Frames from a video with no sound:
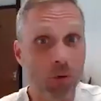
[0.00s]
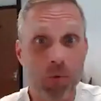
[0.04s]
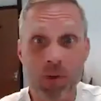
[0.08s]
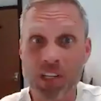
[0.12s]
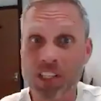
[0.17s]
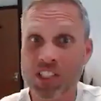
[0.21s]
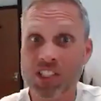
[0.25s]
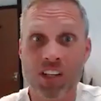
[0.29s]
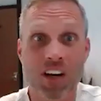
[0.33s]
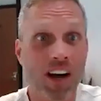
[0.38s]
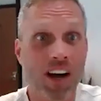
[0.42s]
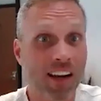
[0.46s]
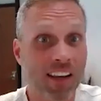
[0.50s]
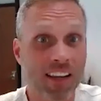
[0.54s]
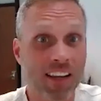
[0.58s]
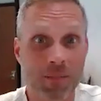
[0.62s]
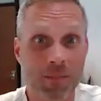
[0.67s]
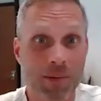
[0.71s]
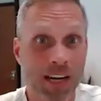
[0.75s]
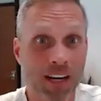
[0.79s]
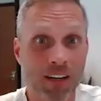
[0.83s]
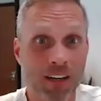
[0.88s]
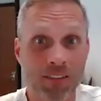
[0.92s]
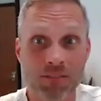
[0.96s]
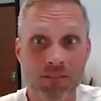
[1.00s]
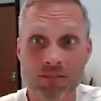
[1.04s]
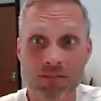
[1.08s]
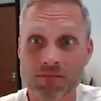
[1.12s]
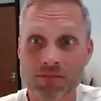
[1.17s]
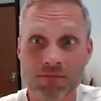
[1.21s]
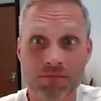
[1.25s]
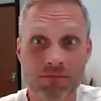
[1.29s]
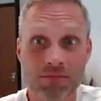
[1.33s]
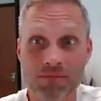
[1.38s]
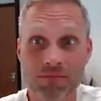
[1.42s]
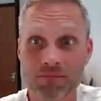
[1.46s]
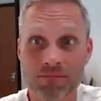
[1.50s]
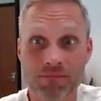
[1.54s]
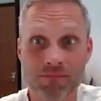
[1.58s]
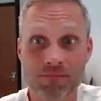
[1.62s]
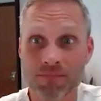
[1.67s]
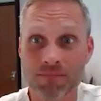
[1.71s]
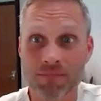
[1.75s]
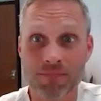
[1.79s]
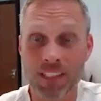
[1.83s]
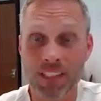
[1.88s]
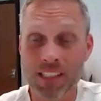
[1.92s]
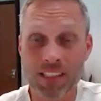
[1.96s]
always talking about,
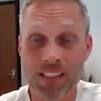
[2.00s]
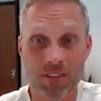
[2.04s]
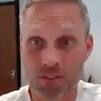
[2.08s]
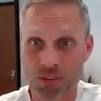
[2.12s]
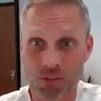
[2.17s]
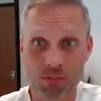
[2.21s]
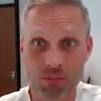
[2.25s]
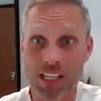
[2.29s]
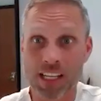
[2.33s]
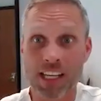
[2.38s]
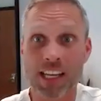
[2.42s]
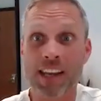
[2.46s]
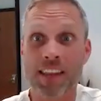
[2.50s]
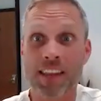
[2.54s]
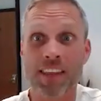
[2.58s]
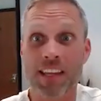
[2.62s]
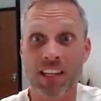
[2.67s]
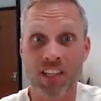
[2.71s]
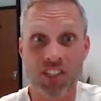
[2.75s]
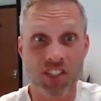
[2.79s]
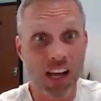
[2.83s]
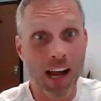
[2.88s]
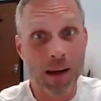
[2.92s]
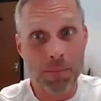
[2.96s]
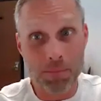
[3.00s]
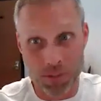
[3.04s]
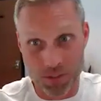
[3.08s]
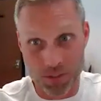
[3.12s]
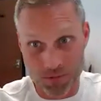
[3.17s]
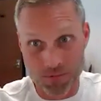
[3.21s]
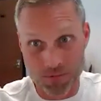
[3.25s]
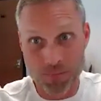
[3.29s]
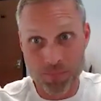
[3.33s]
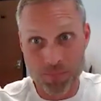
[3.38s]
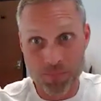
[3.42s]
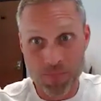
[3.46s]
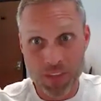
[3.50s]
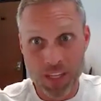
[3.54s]
don't let anything stop you.